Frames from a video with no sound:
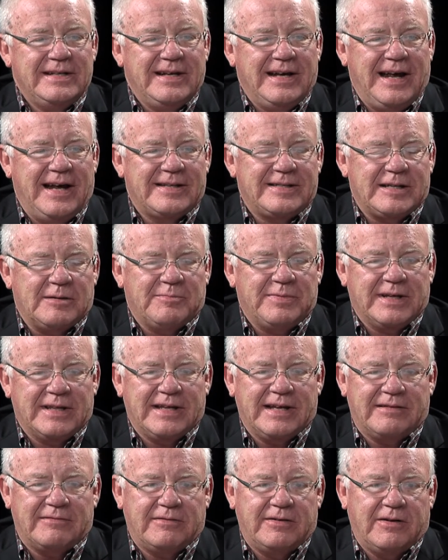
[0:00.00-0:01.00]
It's
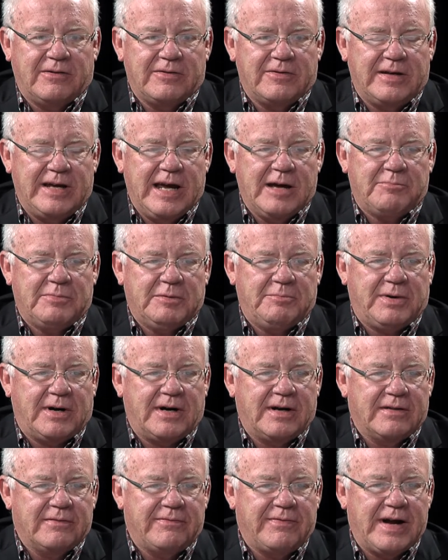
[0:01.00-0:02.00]
something that, you know, you can't be
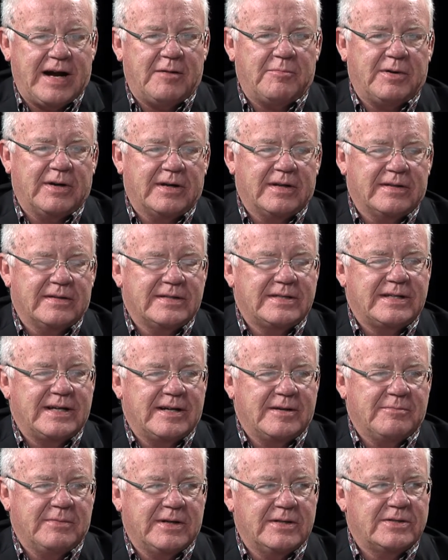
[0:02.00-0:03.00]
part of the fabric of the
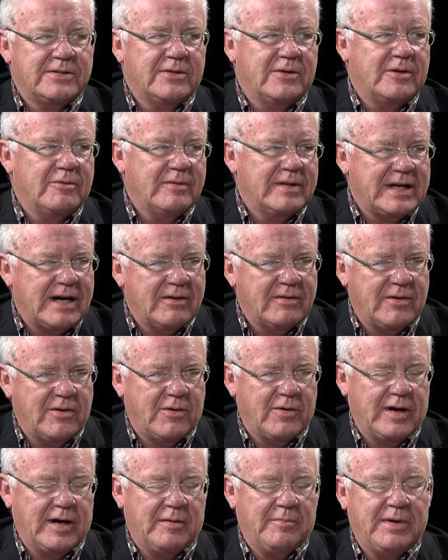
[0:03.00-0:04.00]
state of Minnesota without
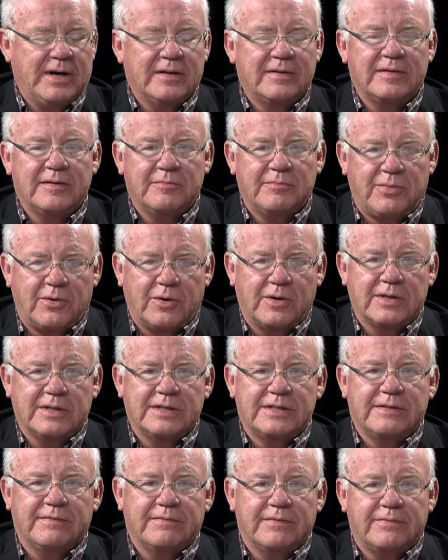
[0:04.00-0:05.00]
knowing about the
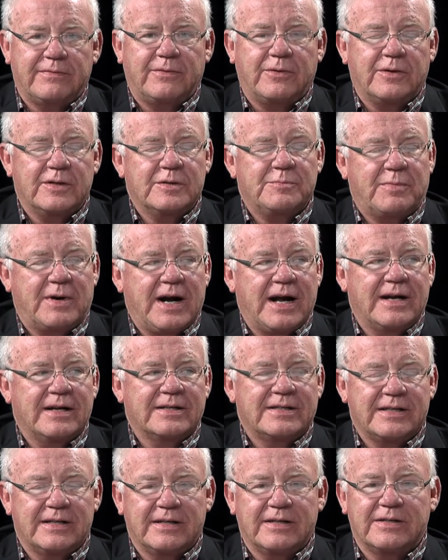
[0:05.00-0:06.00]
importance of the forest
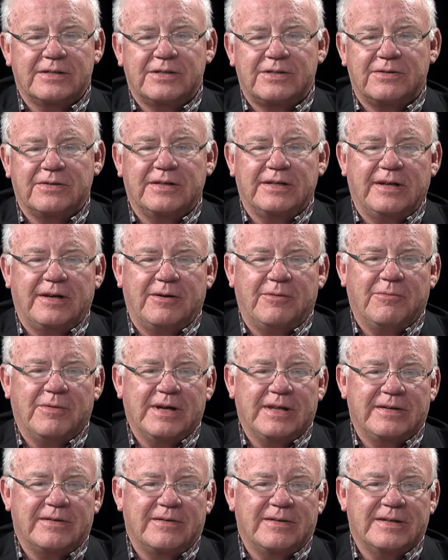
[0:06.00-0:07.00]
products industry. You know,
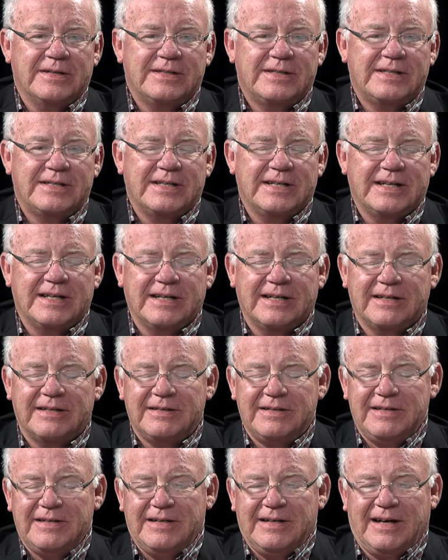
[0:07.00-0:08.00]
whether it's uh,
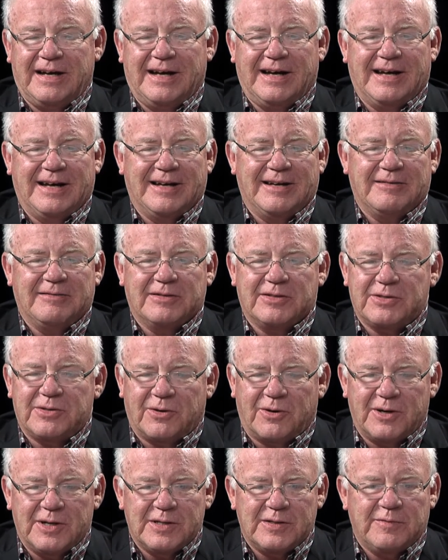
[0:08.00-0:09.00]
uh, the
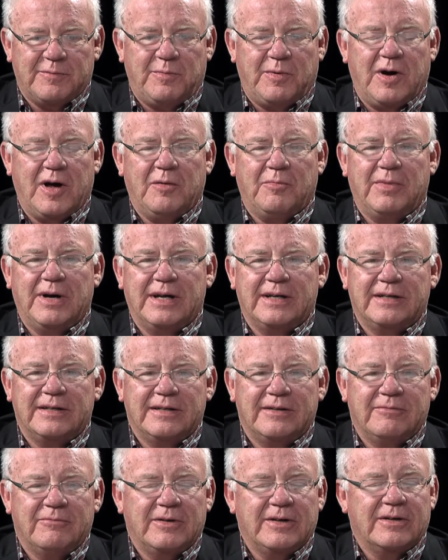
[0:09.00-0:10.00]
stories of Paul
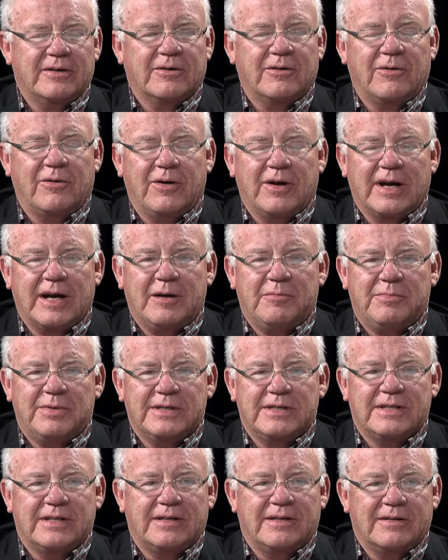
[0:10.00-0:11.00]
Bunyan when you're growing up
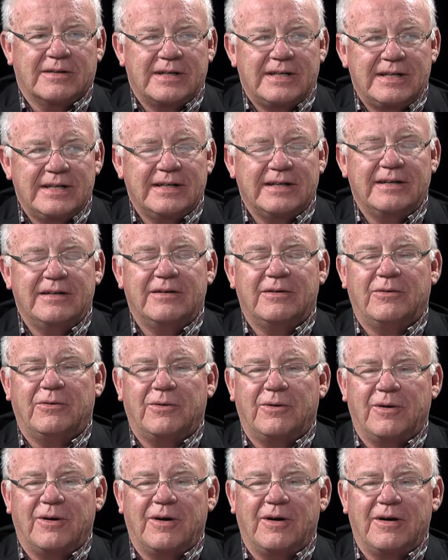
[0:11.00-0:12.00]
as a little kid,
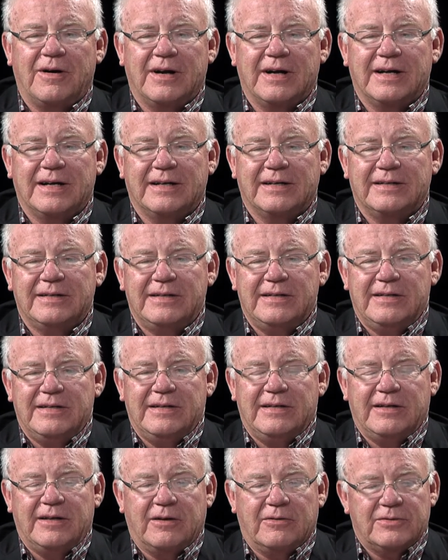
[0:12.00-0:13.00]
or uh,
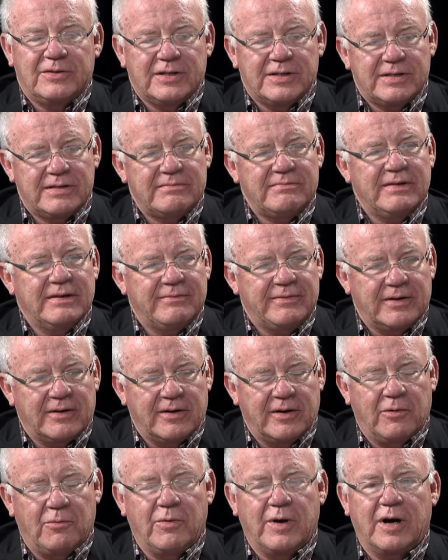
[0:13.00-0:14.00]
you know, just if
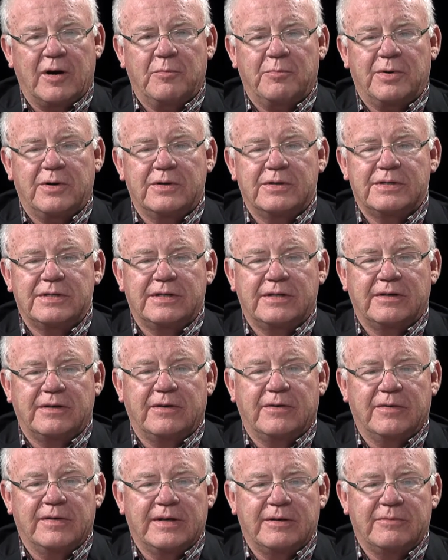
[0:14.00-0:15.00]
you're an aware person, you
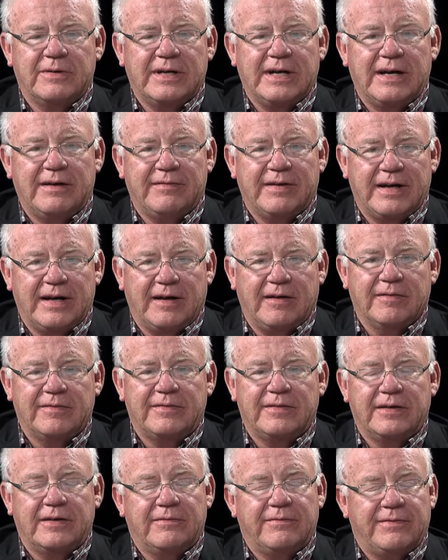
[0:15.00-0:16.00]
know that we have a
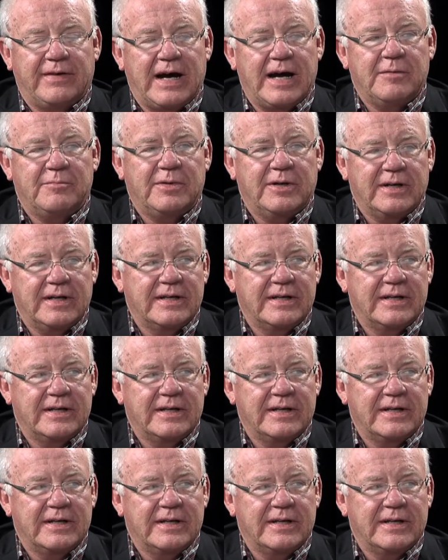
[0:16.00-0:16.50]
healthy and a vibrant